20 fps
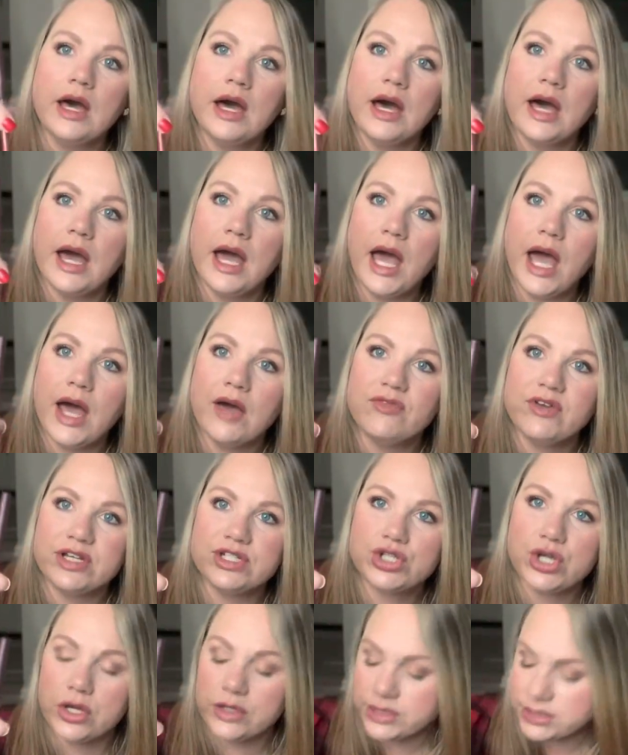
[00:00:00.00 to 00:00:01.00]
I have a
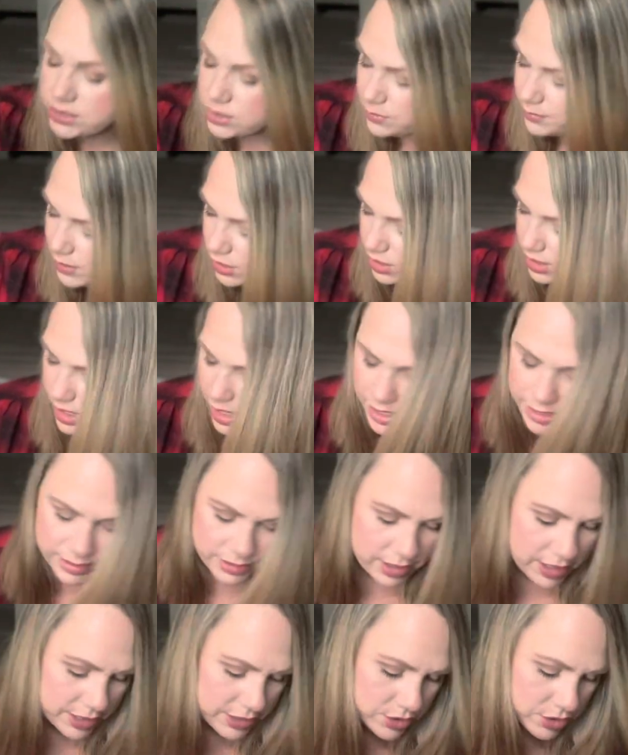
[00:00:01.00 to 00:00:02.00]
Charlotte Tilbury
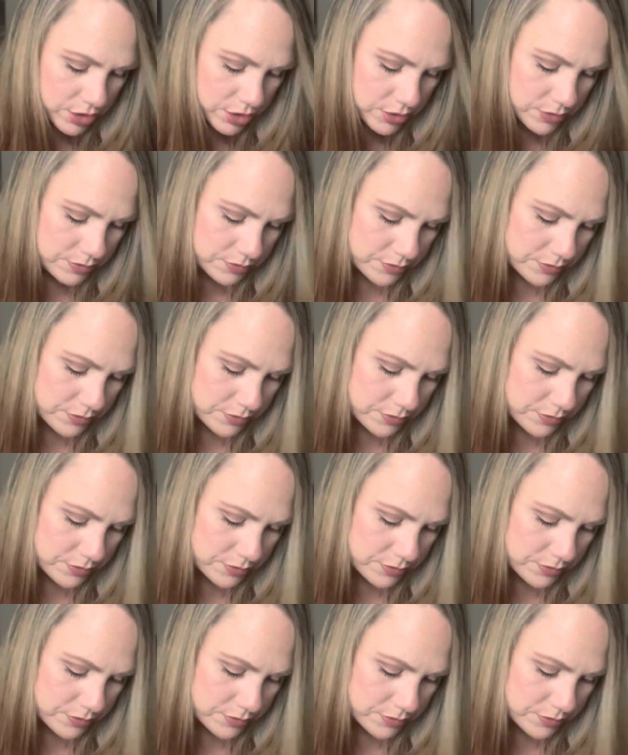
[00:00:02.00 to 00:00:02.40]
eyeliner.